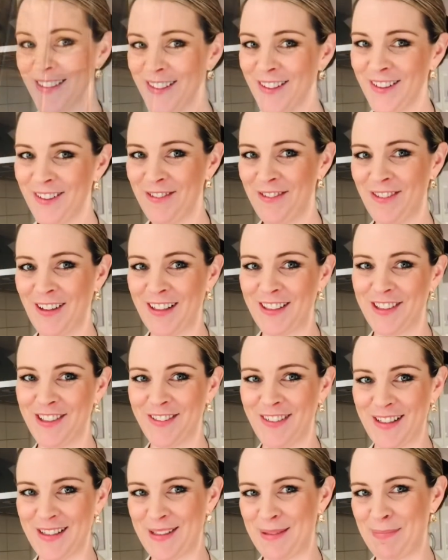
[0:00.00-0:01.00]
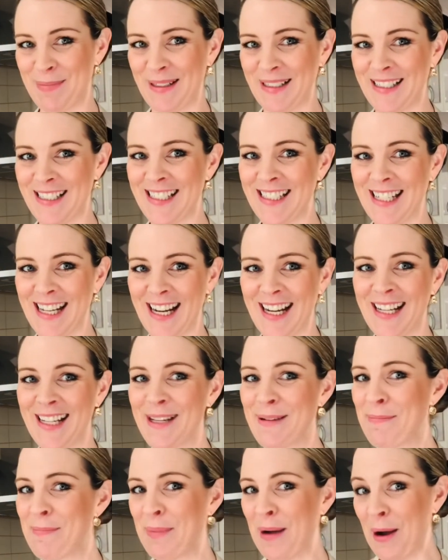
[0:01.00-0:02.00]
not a French recipe
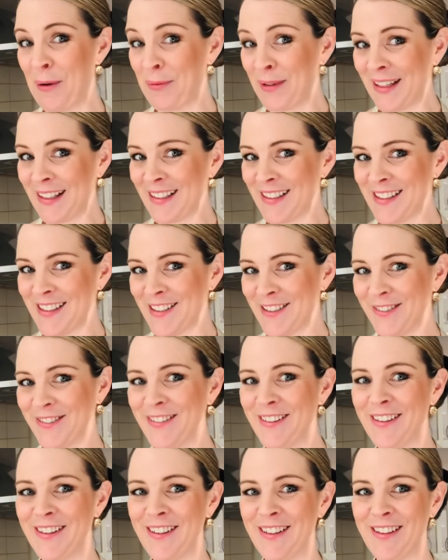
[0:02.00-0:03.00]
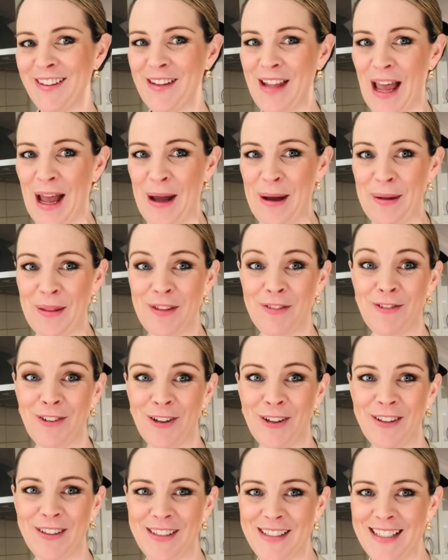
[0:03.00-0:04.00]
today, but we can still learn the
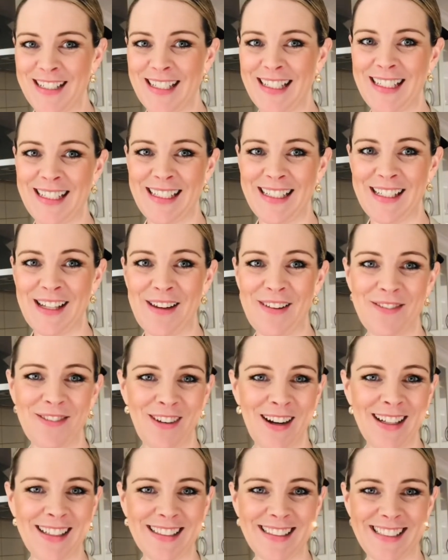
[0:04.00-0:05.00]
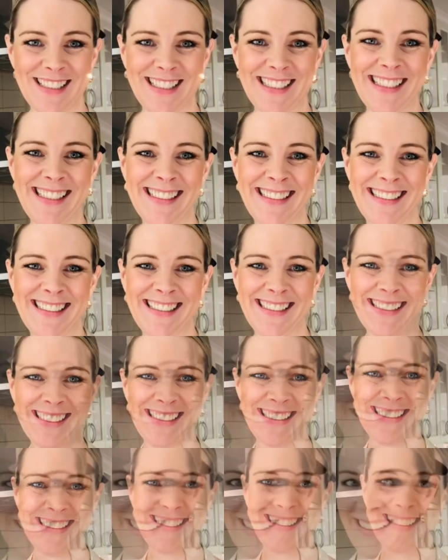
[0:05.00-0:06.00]
fruit in French.
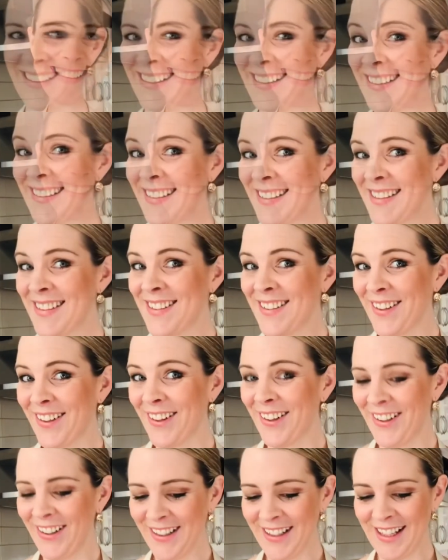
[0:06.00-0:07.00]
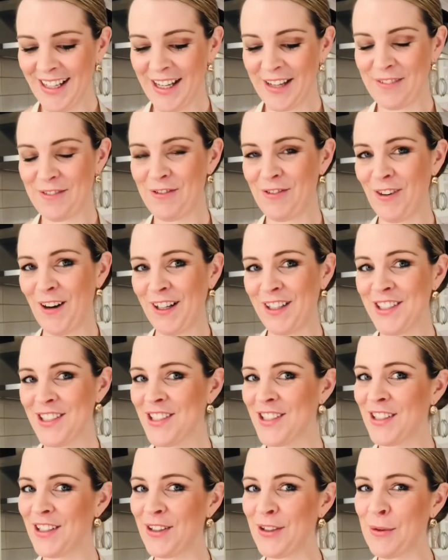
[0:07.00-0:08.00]
So in
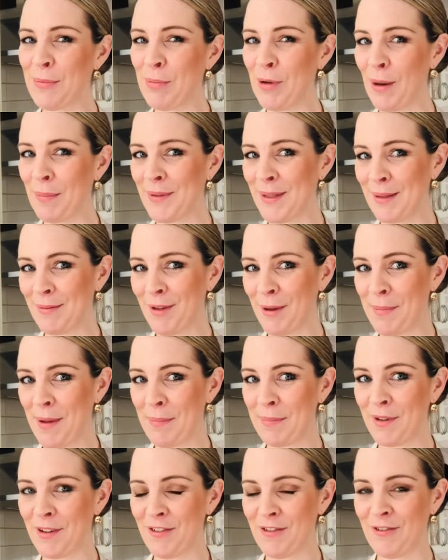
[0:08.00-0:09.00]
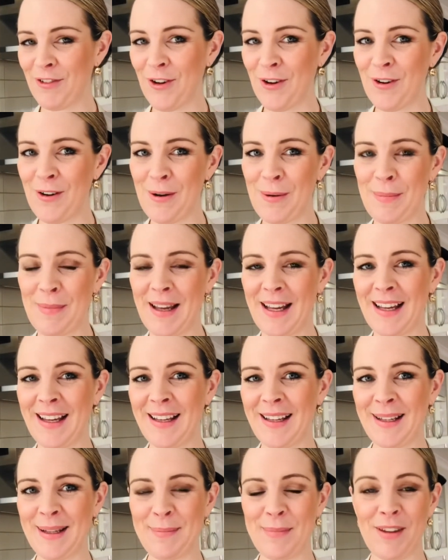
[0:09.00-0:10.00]
French, you probably remember from
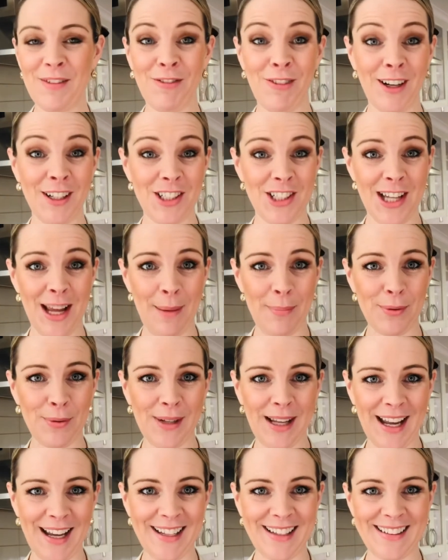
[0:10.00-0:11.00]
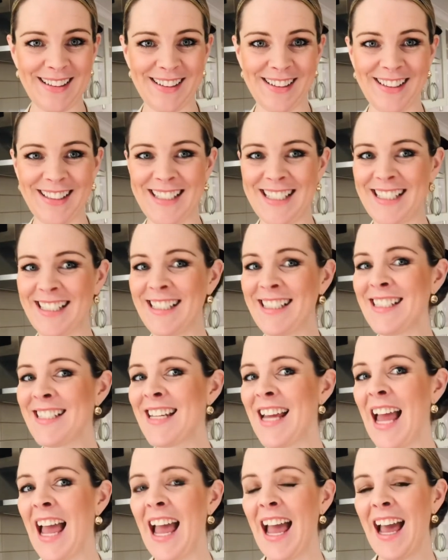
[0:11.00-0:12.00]
the French apple cake that I did,
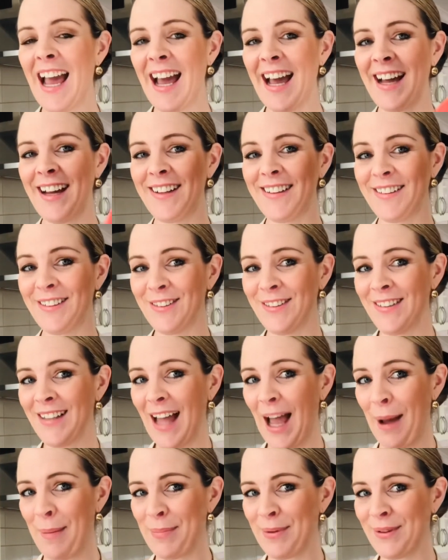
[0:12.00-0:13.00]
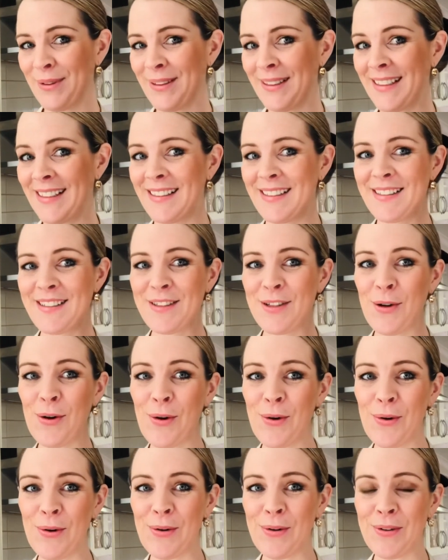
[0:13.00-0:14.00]
our little apple is
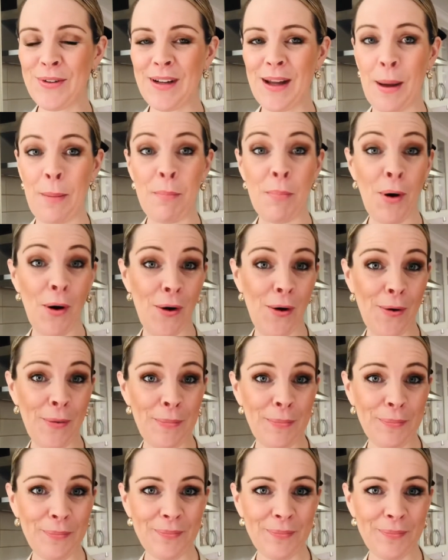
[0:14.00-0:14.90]
called a pomme